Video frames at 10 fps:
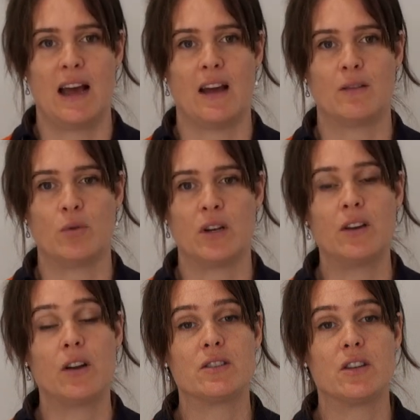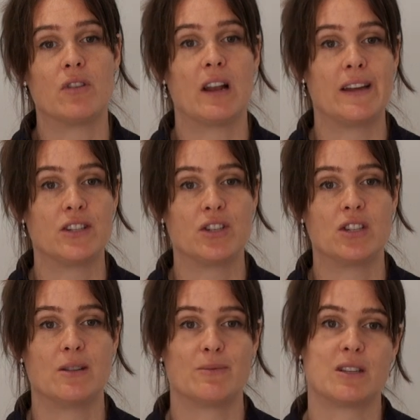And what I notice in
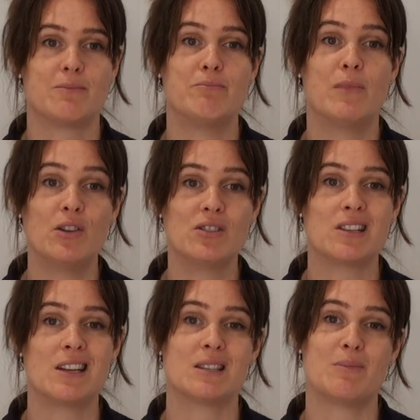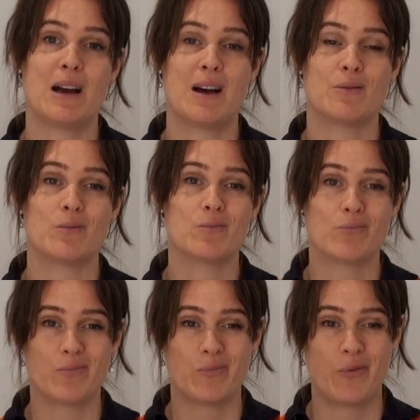relationships is mostly it's about
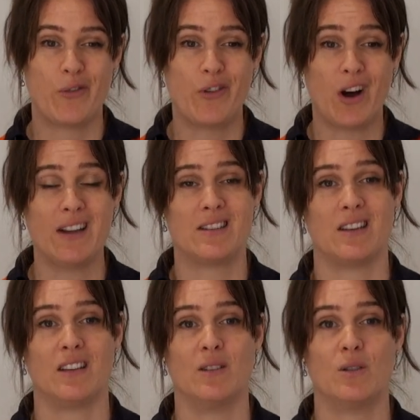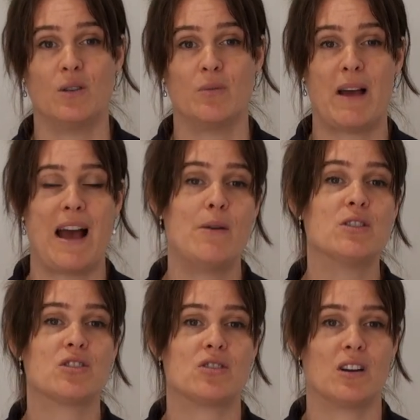fighting or power
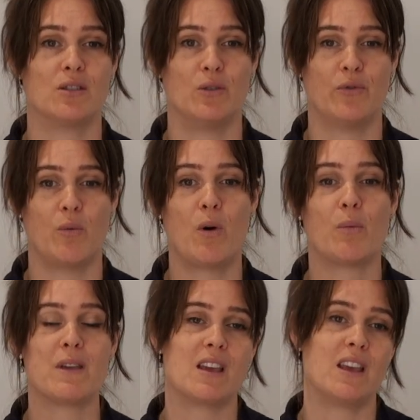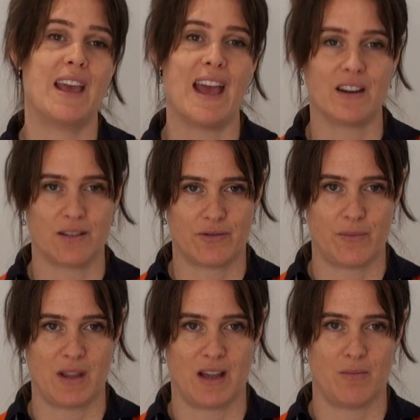struggle for what we can get
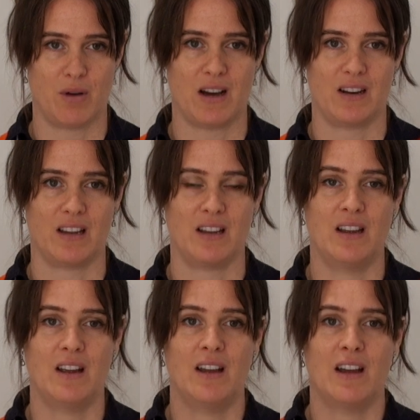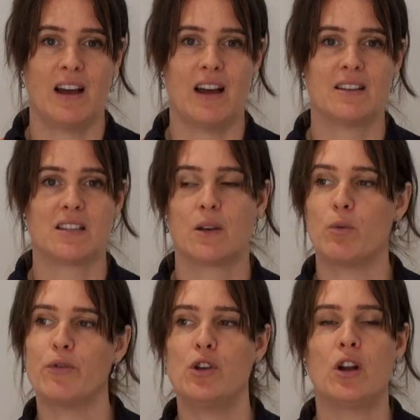from the other party. And it's like,
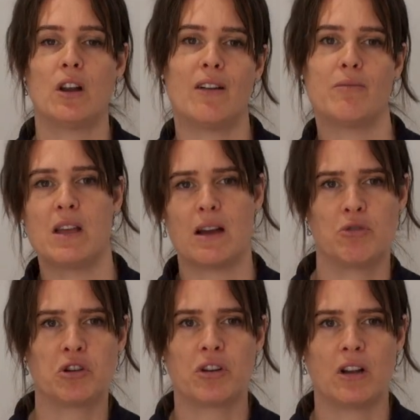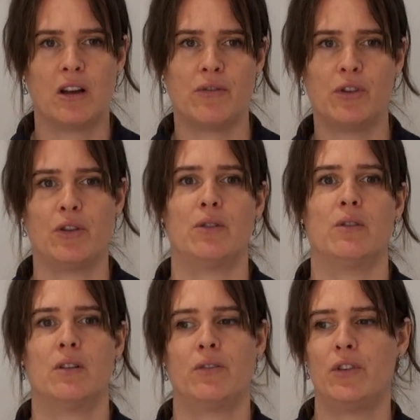well, if you don't love me, I'm not going to love you.
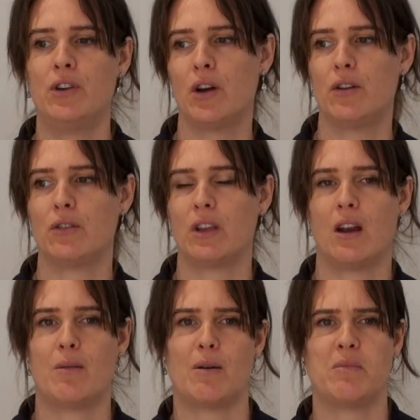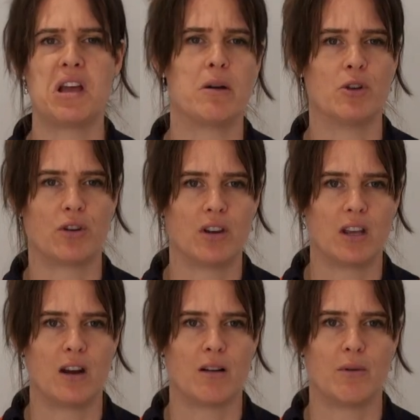And if you don't care about me, I'm not going
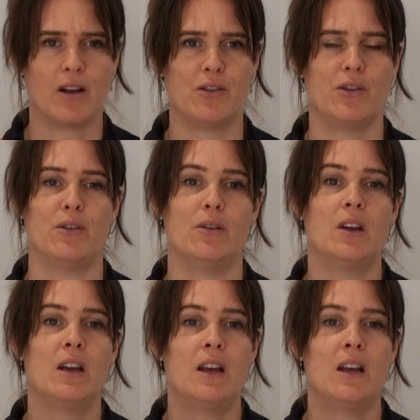to care about you.